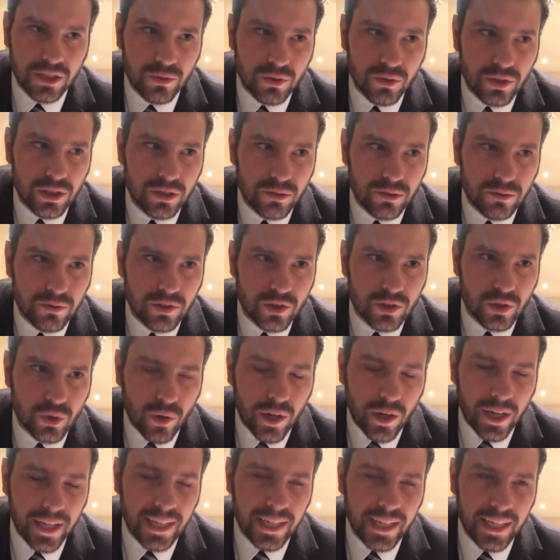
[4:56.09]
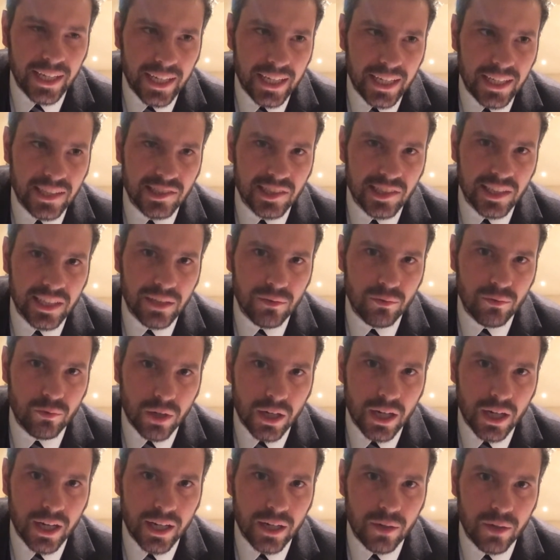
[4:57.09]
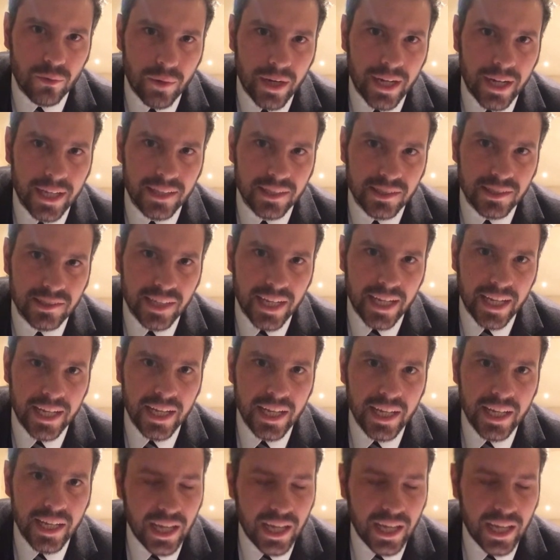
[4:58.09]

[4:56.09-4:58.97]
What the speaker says: you could quite easily while away the day.